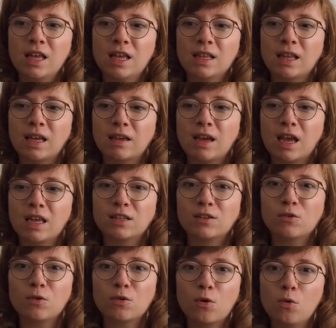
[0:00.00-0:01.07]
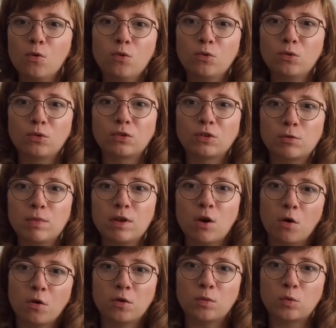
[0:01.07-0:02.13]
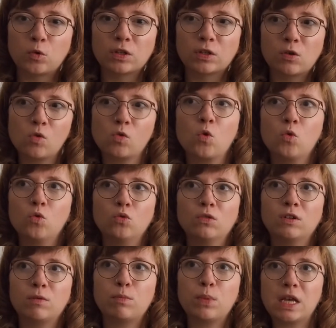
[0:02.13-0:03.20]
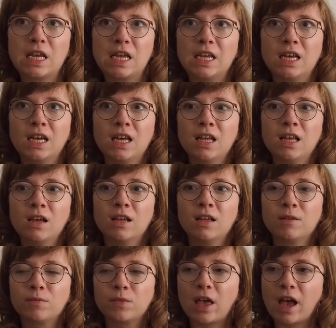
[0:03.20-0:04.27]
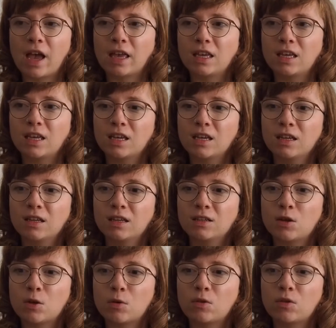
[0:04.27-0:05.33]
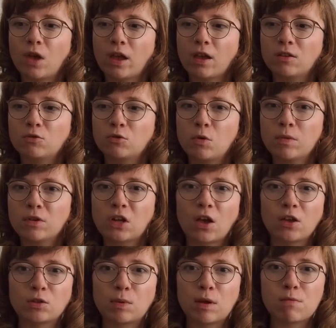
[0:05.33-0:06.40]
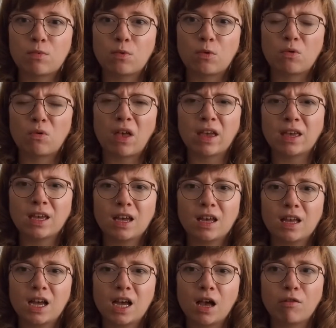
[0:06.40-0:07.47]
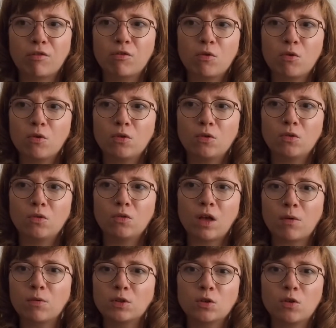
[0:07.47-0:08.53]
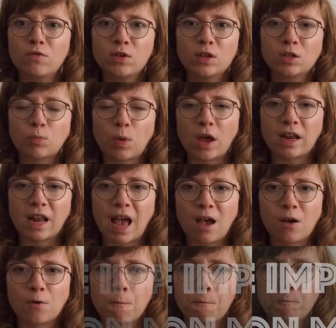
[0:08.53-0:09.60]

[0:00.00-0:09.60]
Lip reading: Like, it's not cool to be horrible. It's not cool to be like, to like traumatize people. Like, I thought that was obvious by now.